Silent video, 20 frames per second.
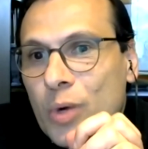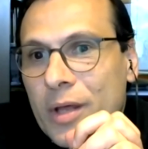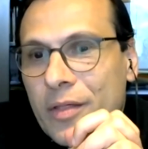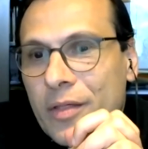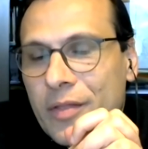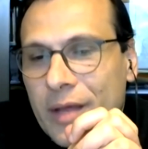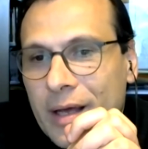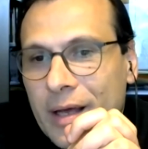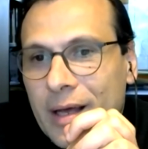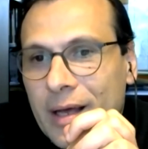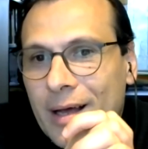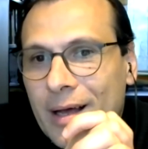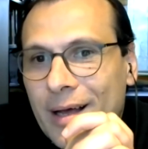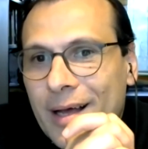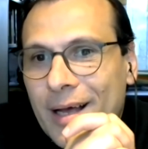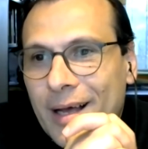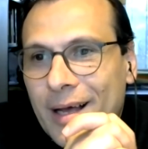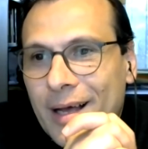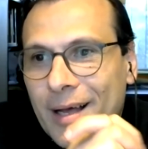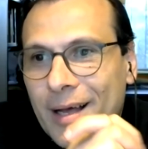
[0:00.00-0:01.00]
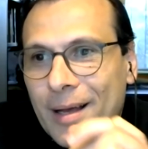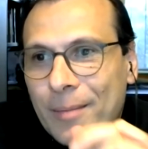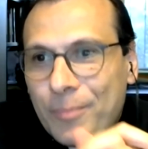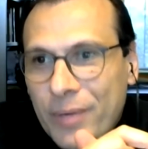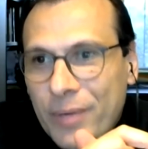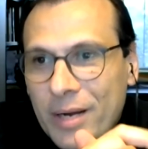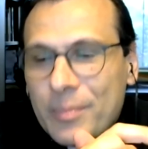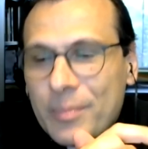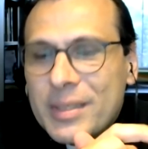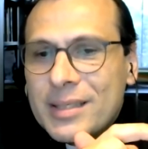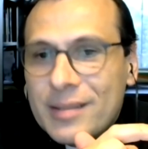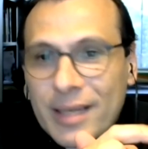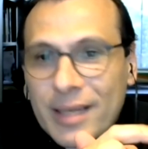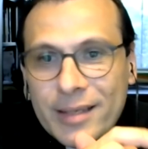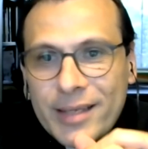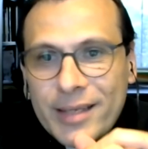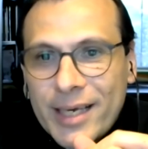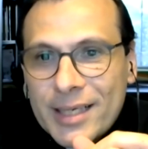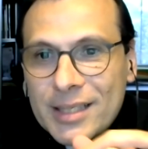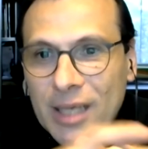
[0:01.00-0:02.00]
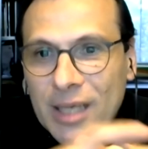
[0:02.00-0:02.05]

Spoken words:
the premise that yes,